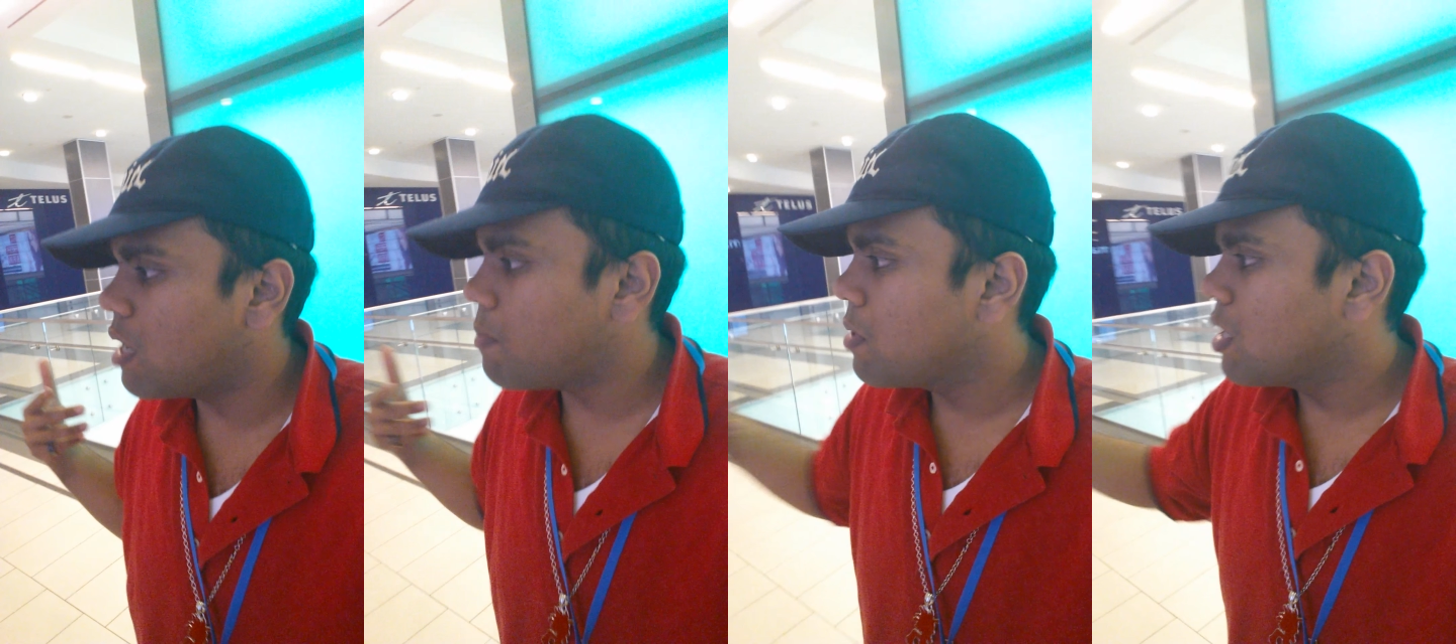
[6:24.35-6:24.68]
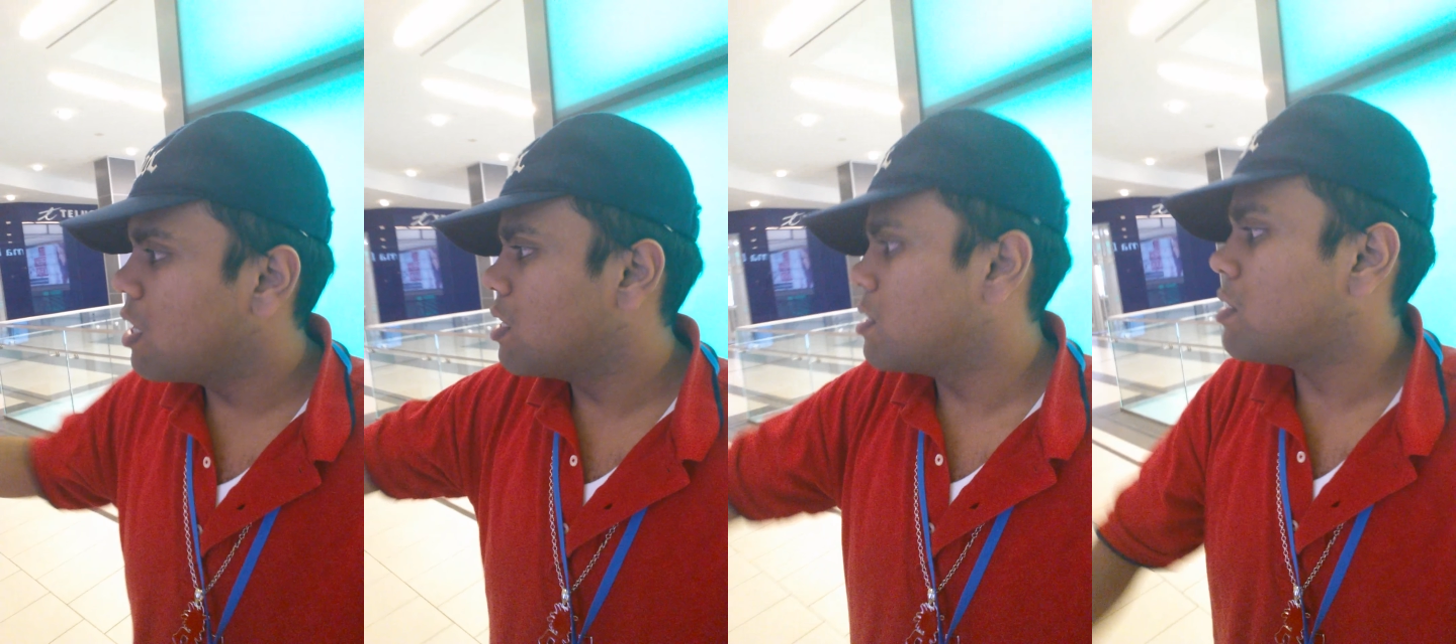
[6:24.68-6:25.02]
up,
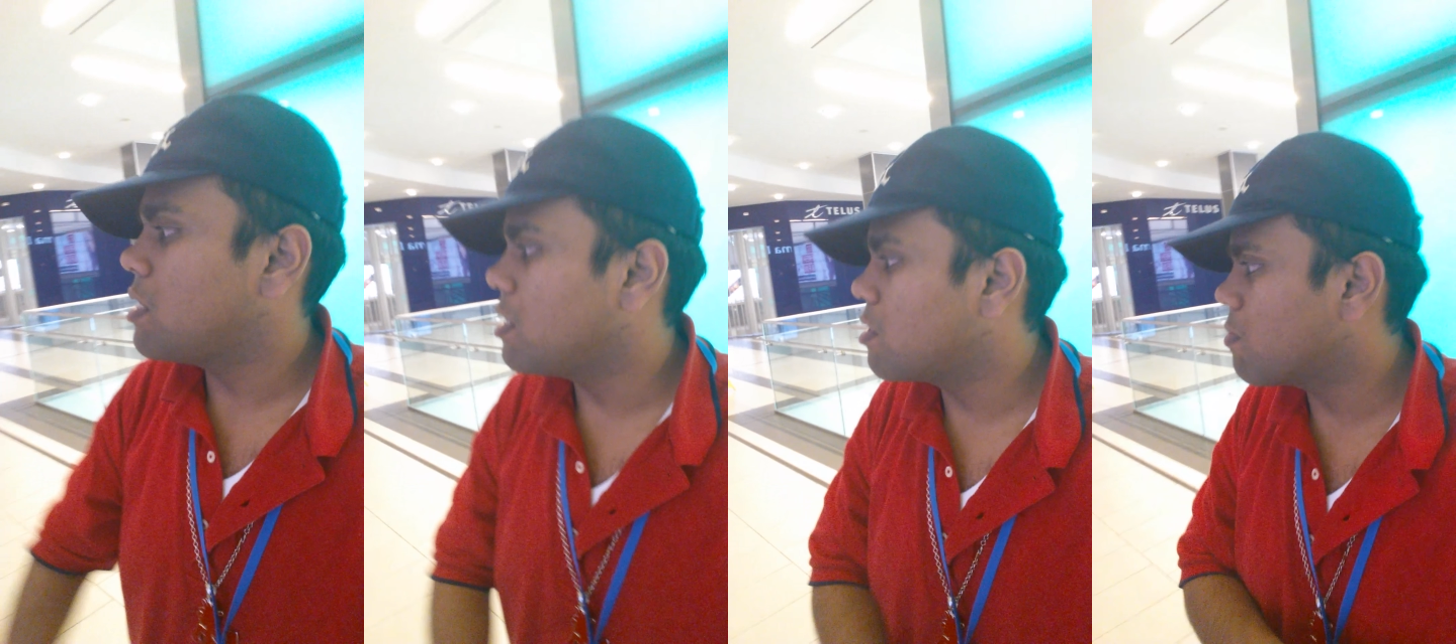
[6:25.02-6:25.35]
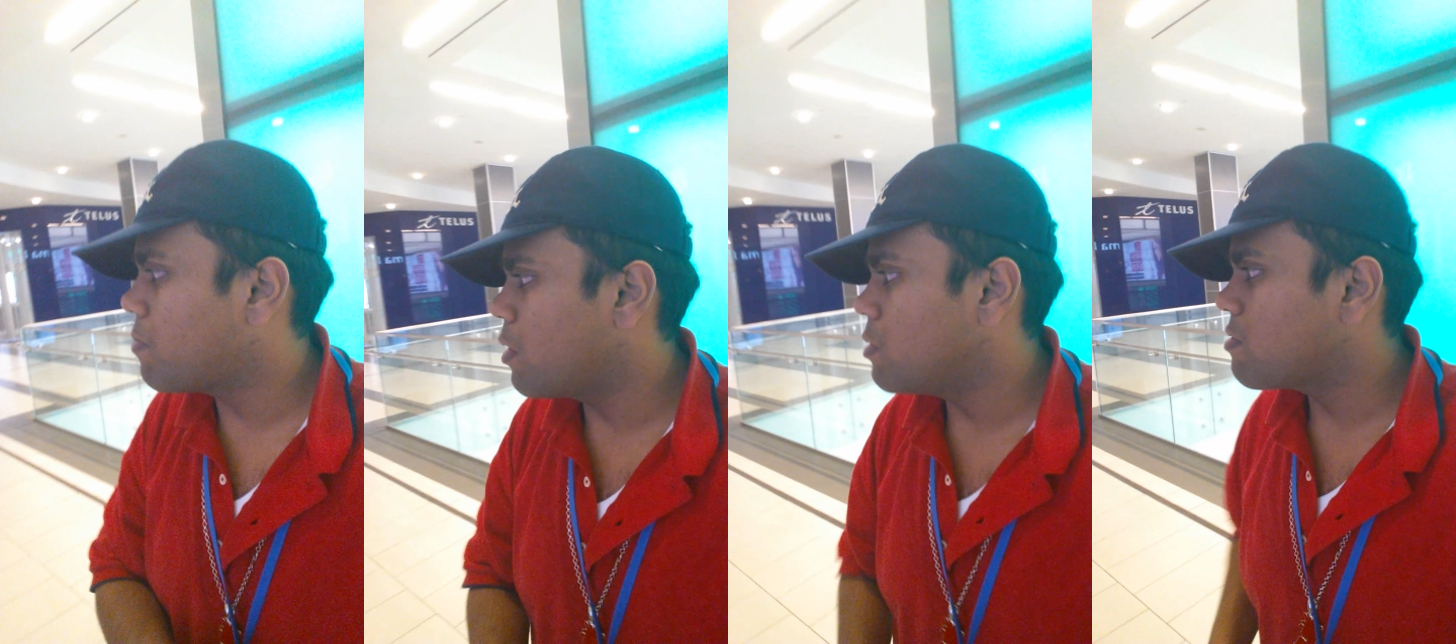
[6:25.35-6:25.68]
seeing
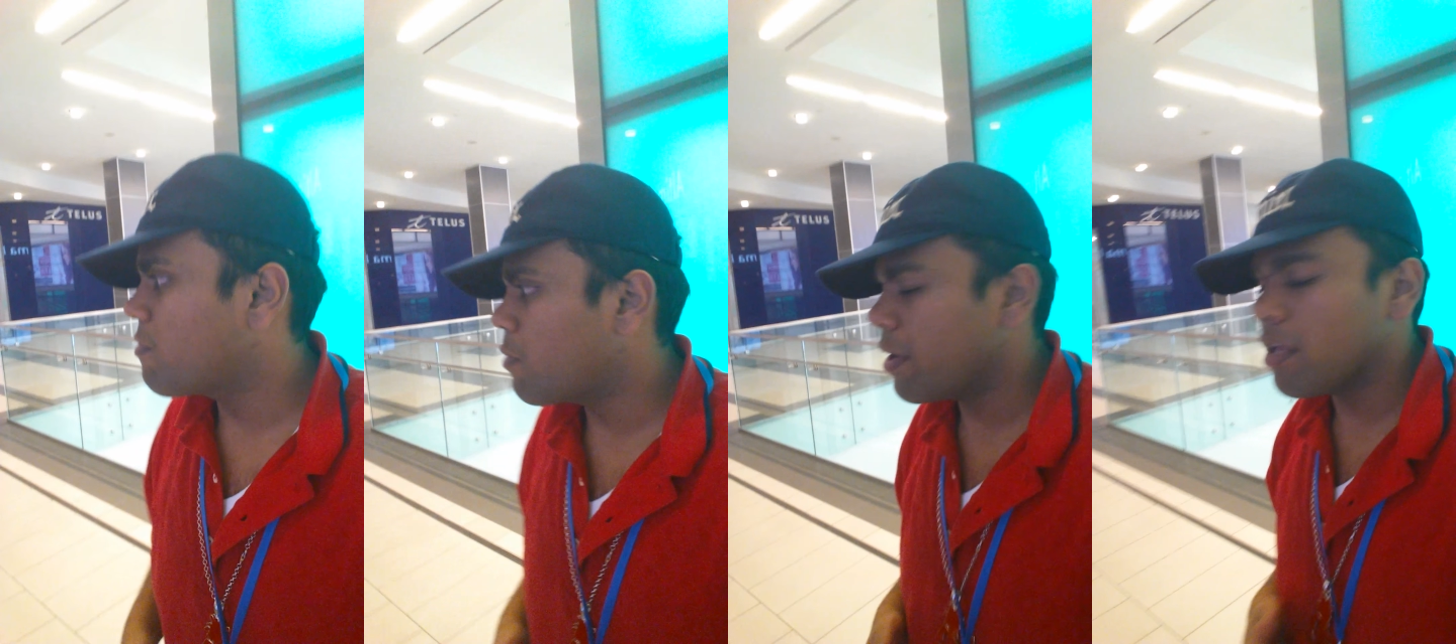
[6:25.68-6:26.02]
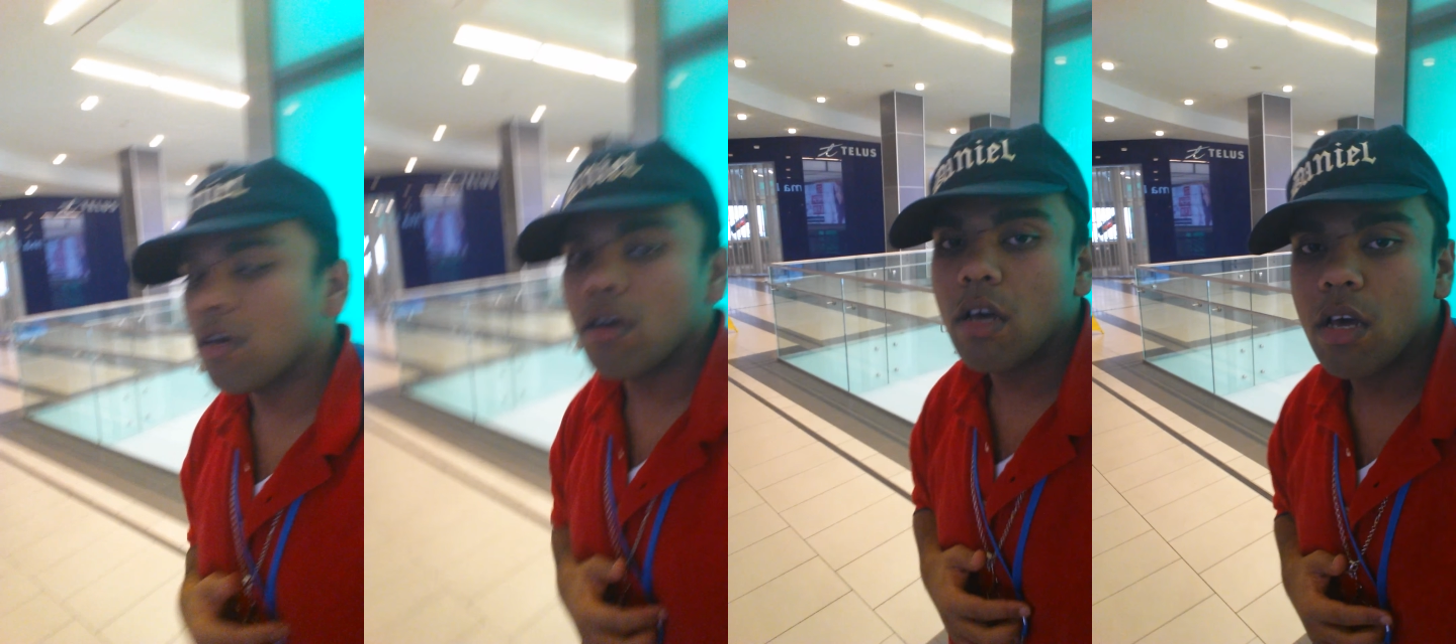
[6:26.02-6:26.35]
her post for
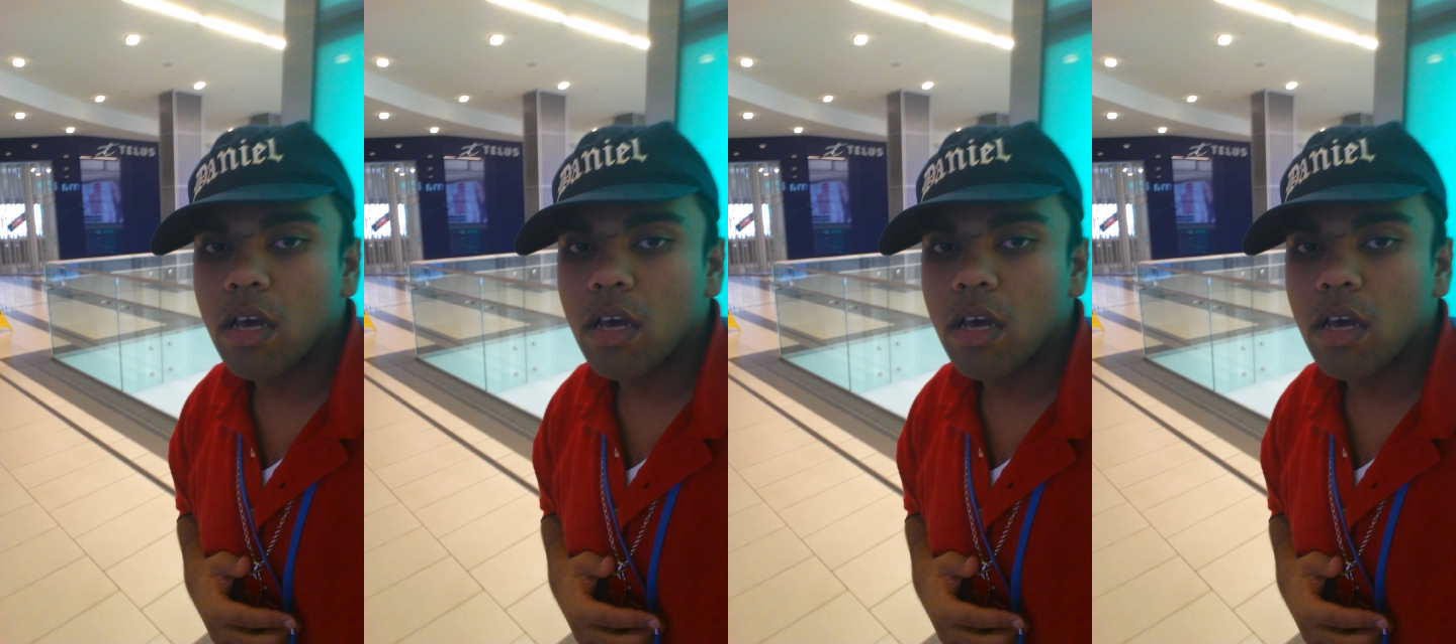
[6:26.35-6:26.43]
you. That